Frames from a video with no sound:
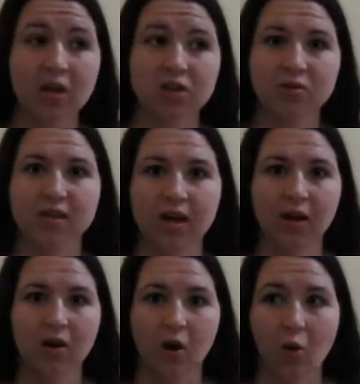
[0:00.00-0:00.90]
So I was like,
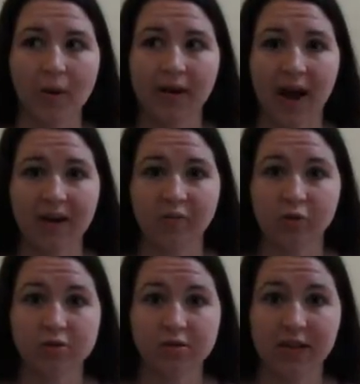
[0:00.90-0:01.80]
oh my god, if
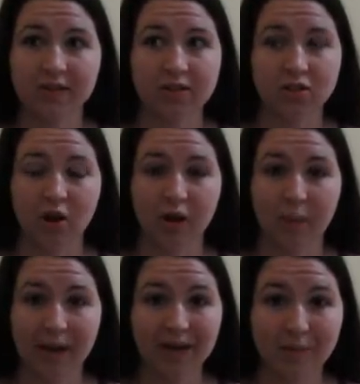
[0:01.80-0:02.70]
we're delayed this long,
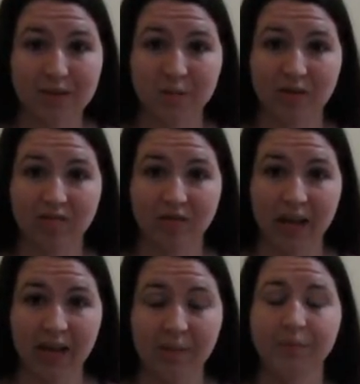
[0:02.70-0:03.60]
am I gonna miss my
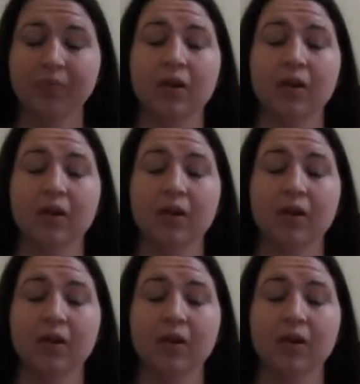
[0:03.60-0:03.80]
flight?